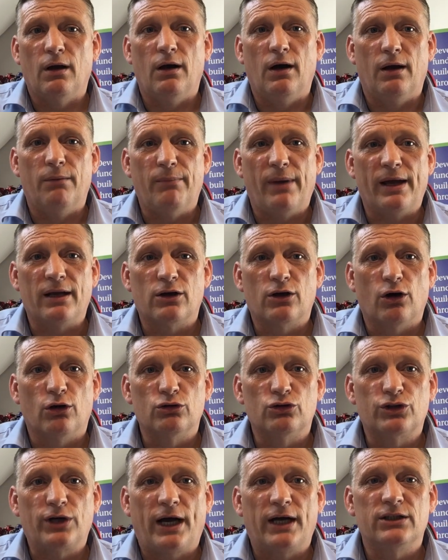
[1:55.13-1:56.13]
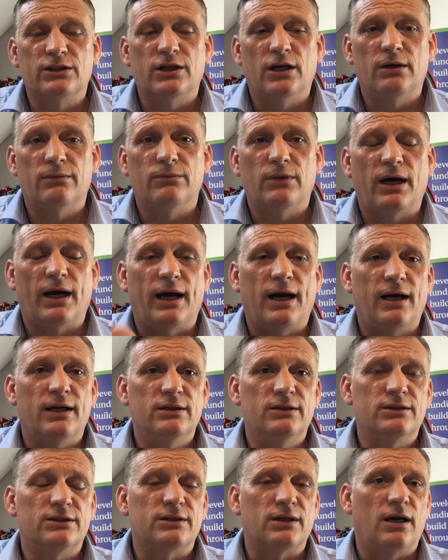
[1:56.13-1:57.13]
and main contractor
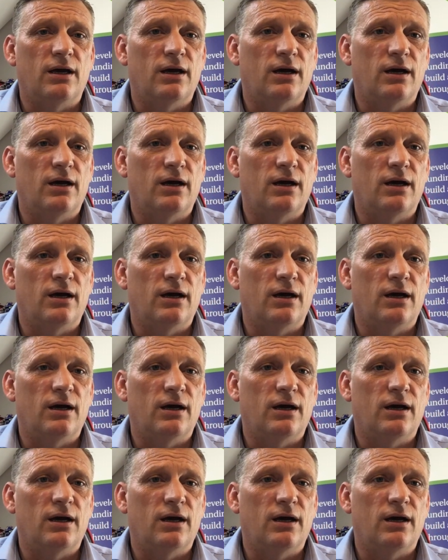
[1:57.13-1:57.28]
and